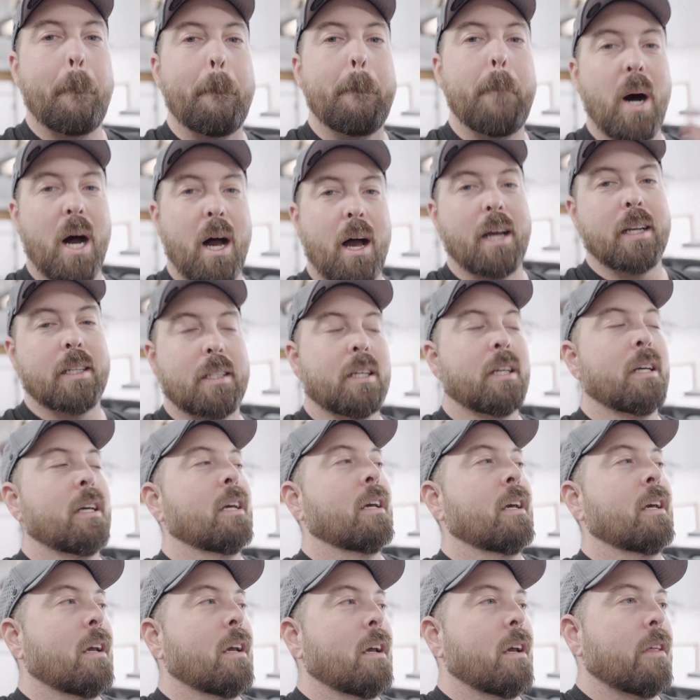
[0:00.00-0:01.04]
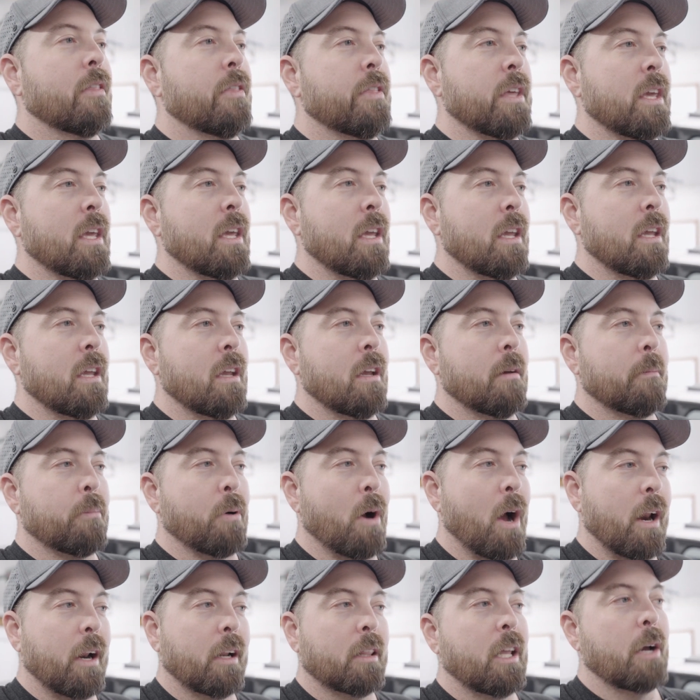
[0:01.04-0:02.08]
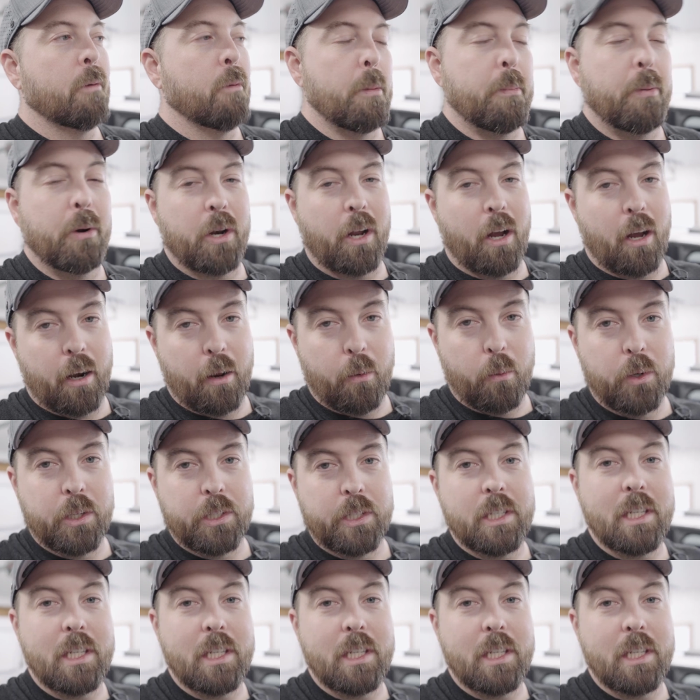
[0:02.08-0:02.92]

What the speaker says: But the product that we put on it was